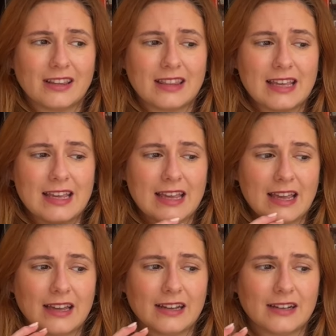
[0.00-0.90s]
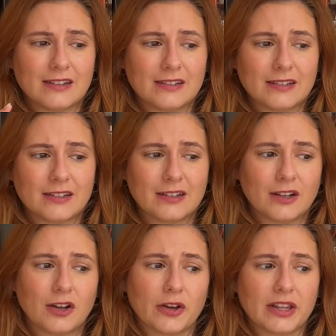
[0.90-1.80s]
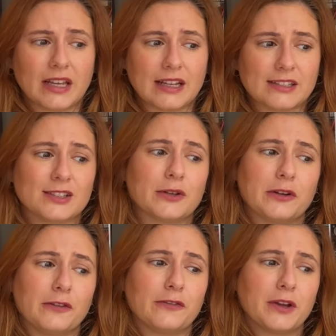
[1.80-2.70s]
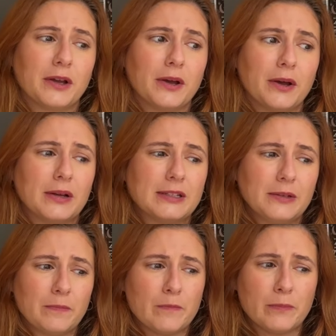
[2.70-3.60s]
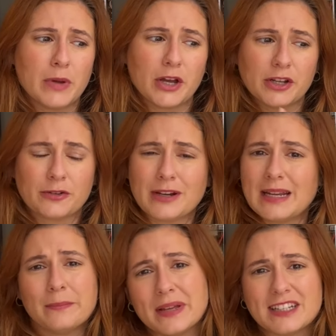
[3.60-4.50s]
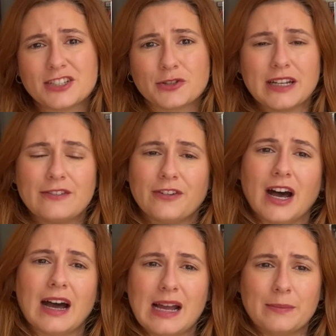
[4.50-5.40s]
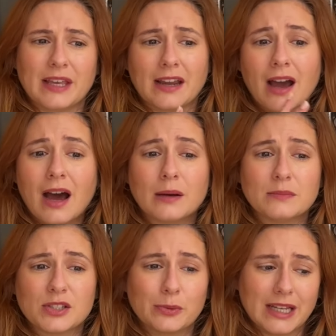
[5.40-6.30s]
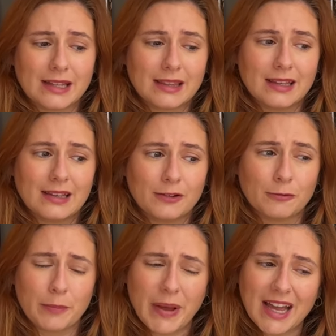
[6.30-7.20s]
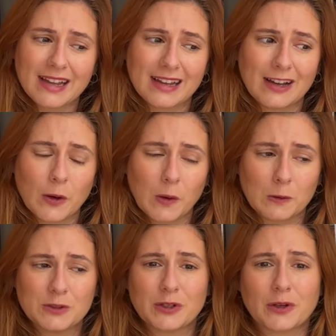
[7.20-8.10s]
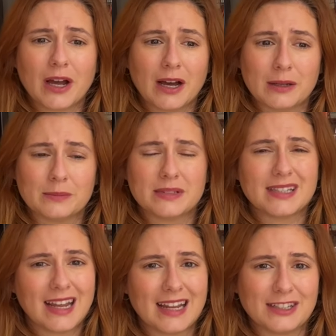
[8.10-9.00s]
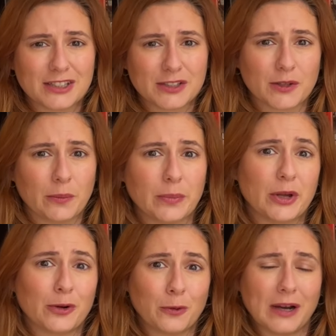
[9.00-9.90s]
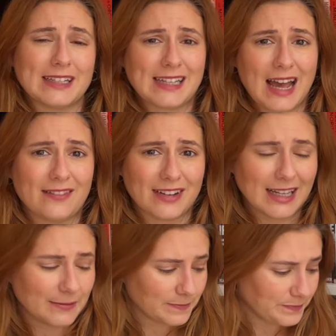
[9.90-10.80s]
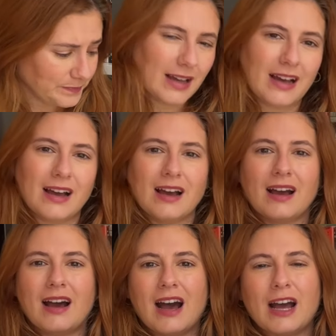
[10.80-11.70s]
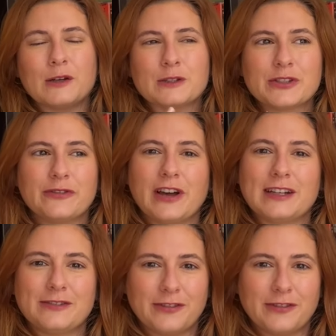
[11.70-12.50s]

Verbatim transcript: the gothic sort of murdery mystery vibe that comes with Rebecca also comes into Saltburn quite heavily. I also found it